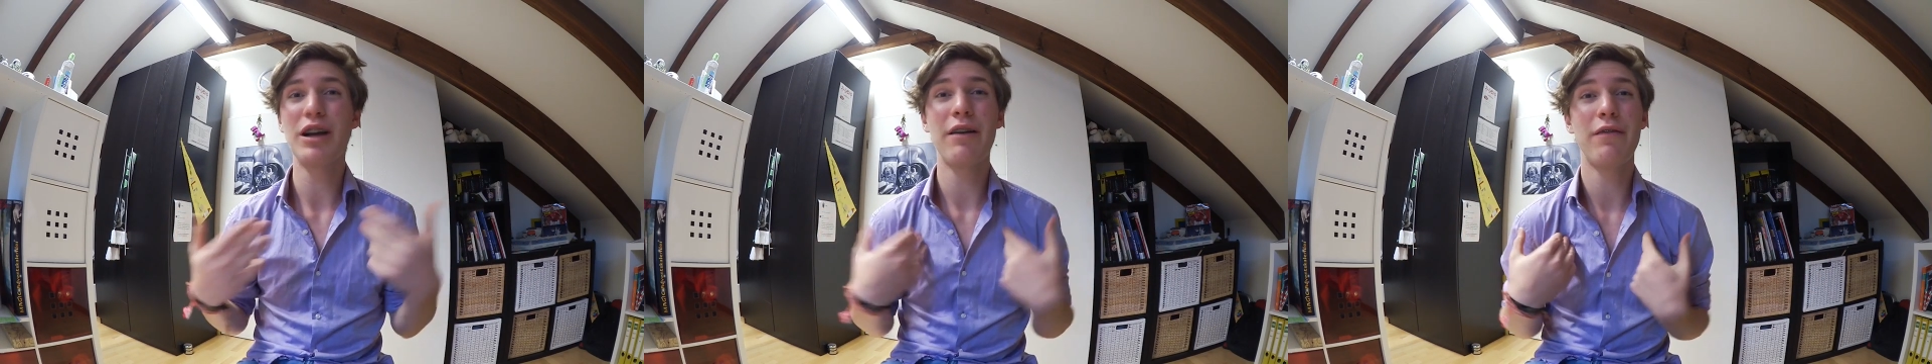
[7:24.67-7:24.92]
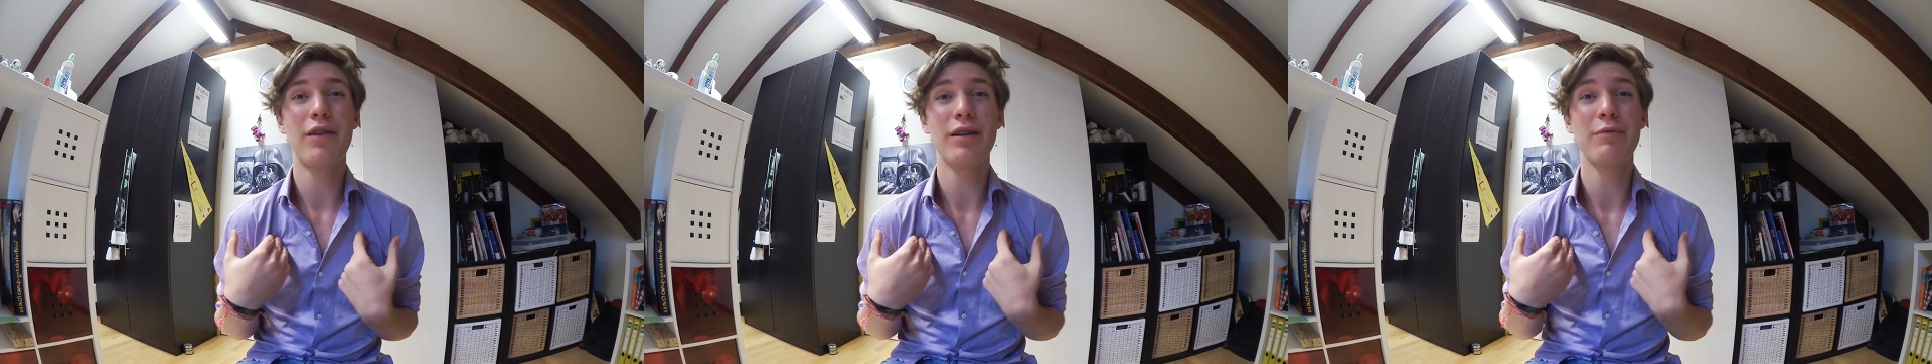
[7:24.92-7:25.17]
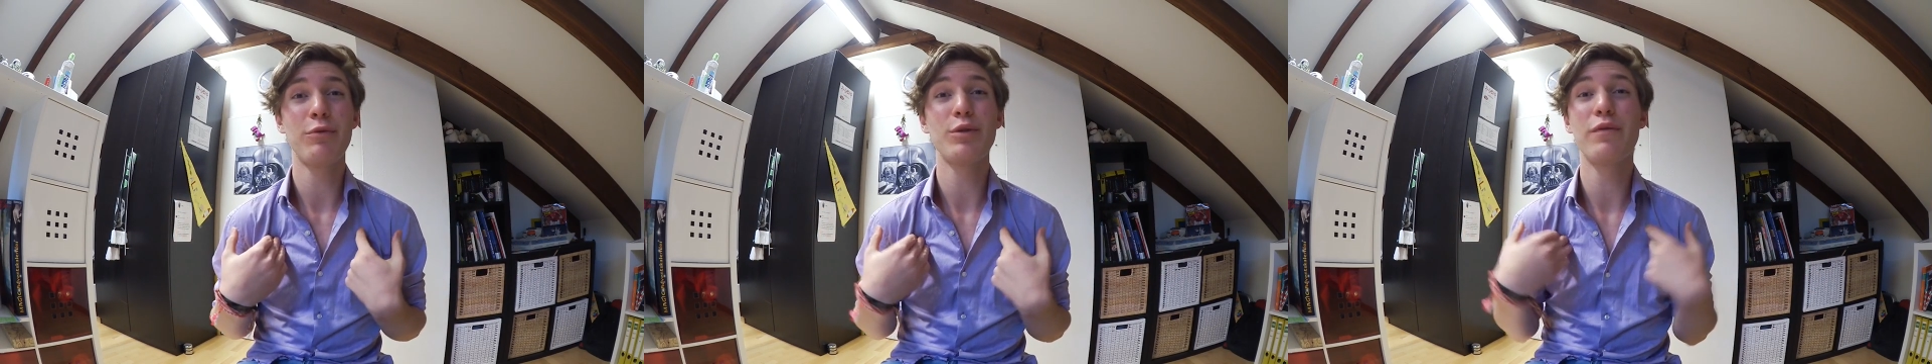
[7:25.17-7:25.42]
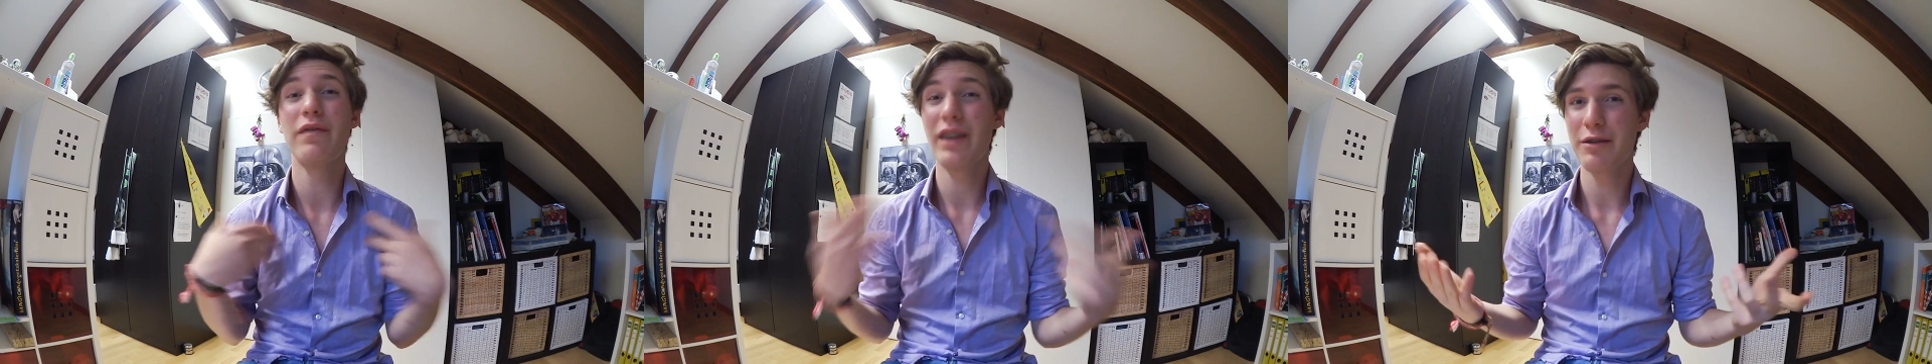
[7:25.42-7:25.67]
which I thought
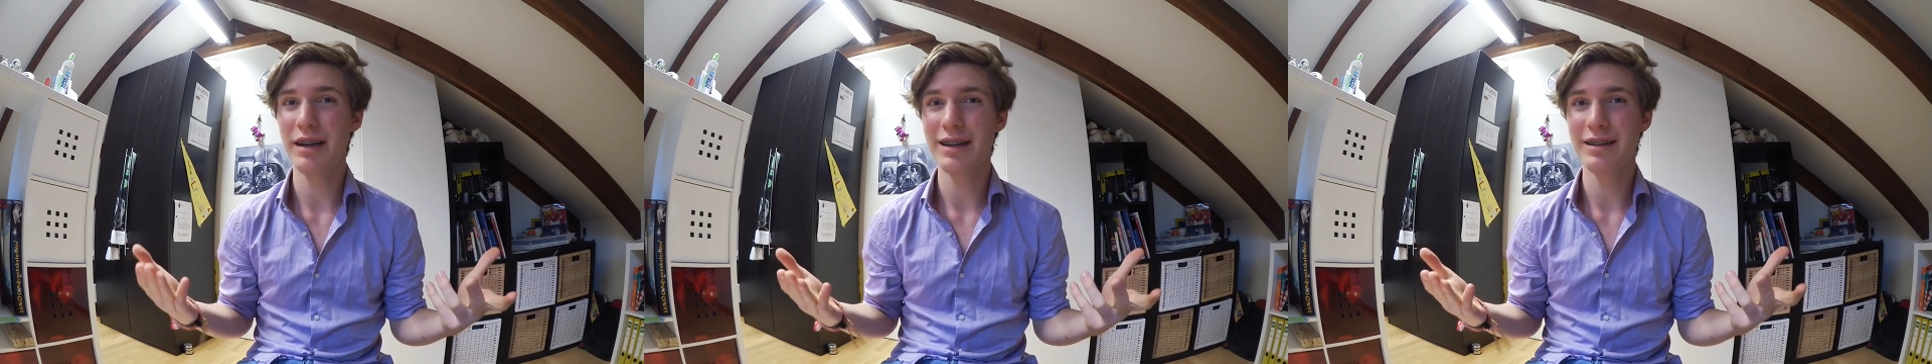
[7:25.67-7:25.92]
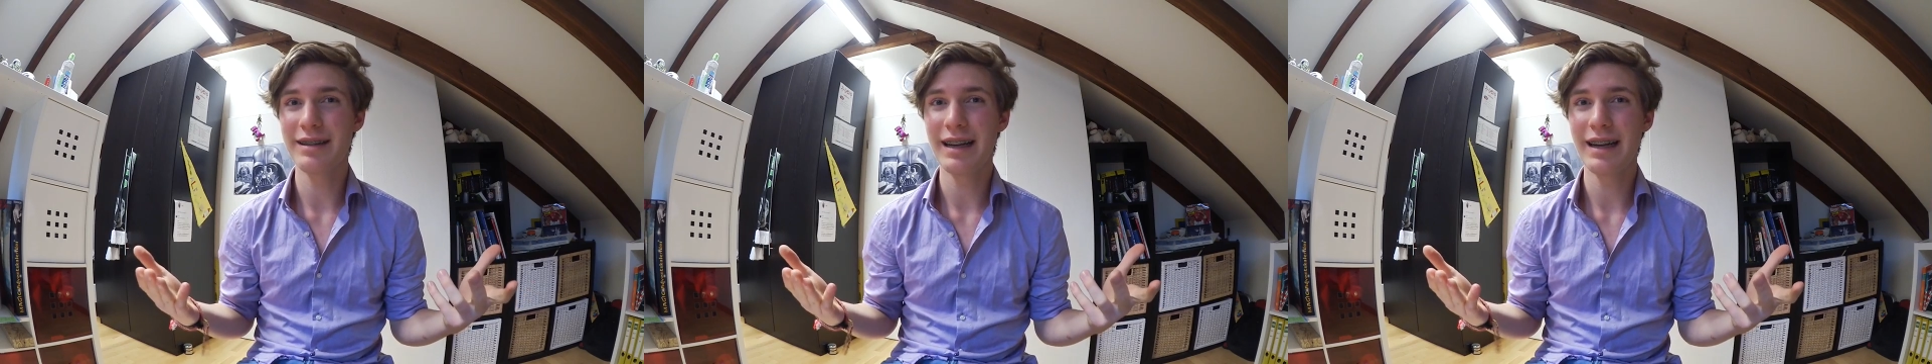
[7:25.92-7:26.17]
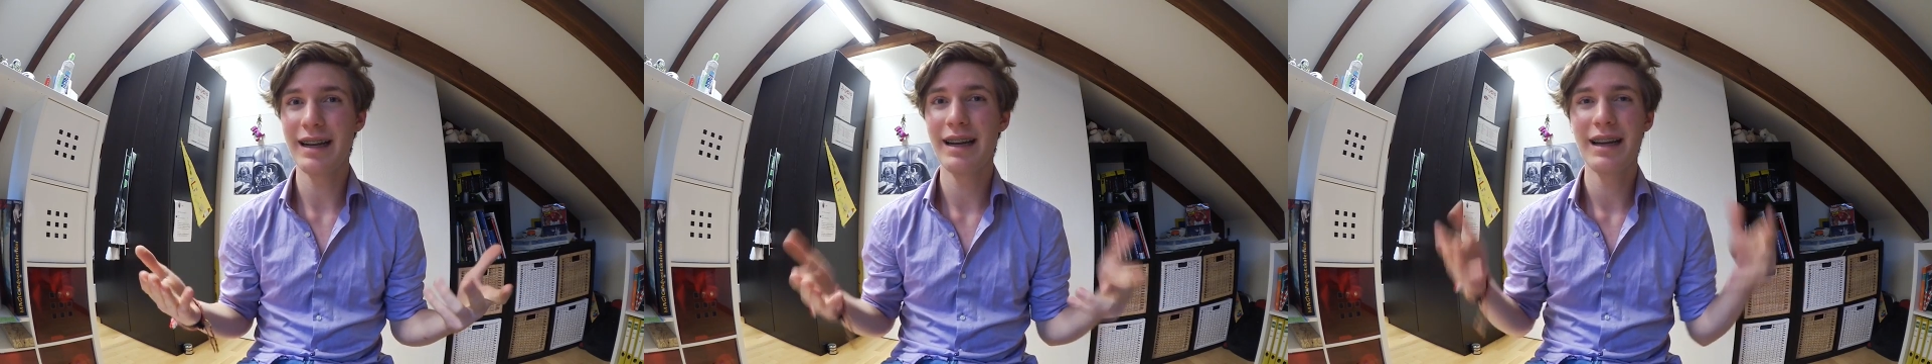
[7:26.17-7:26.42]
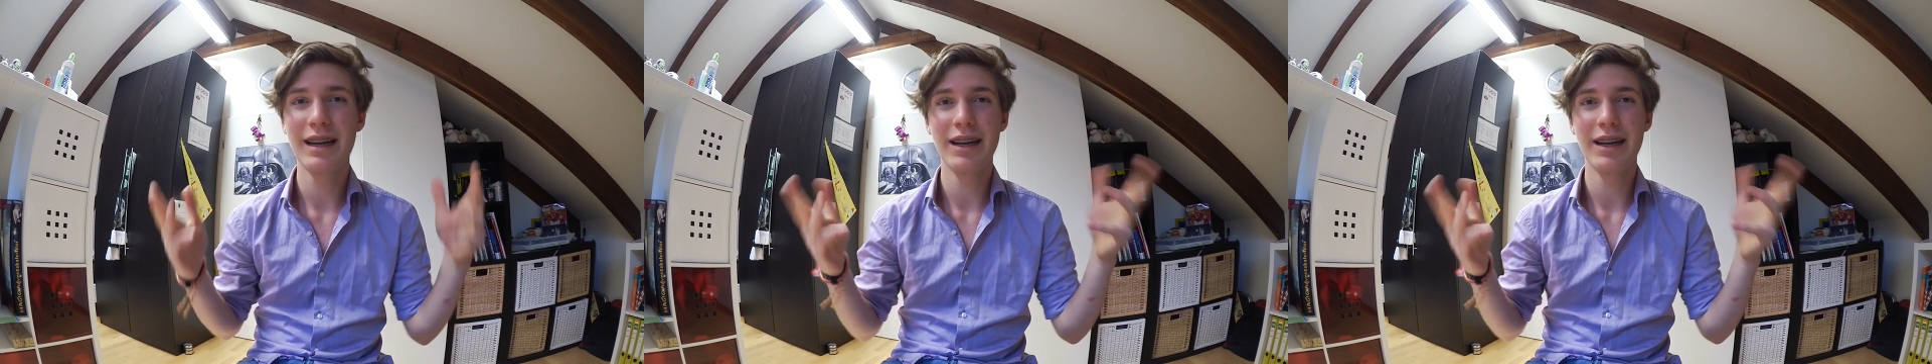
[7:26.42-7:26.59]
was very entertaining.